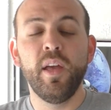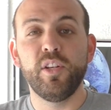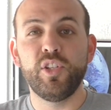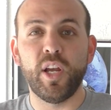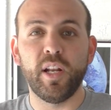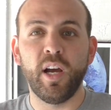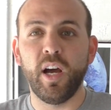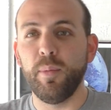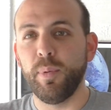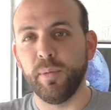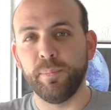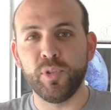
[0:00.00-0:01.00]
Jeda
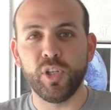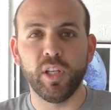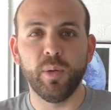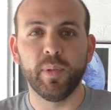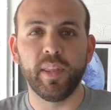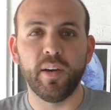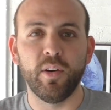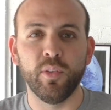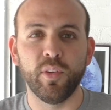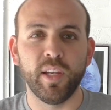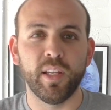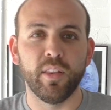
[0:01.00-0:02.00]
Hub. I'll show you what that looks
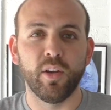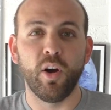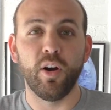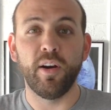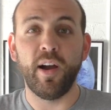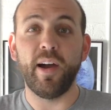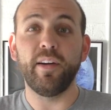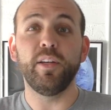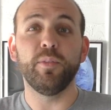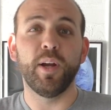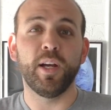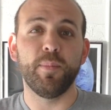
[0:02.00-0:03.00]
like in the car.
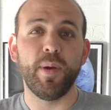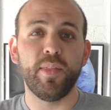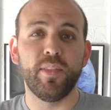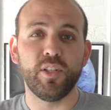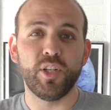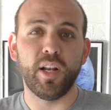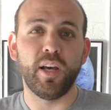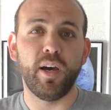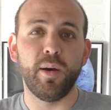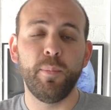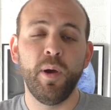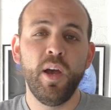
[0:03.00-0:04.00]
Highly recommend the Jeda
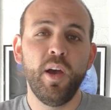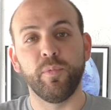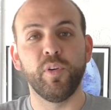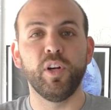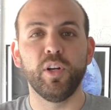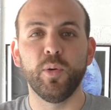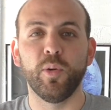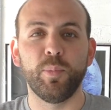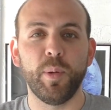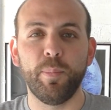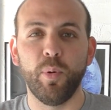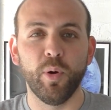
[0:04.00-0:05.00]
Hub for your
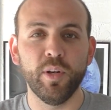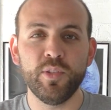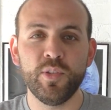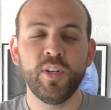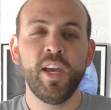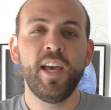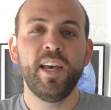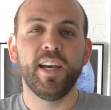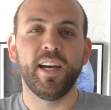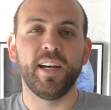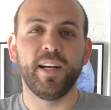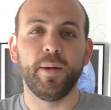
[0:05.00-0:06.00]
USB ports
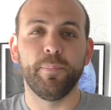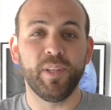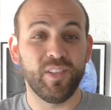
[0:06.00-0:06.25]
because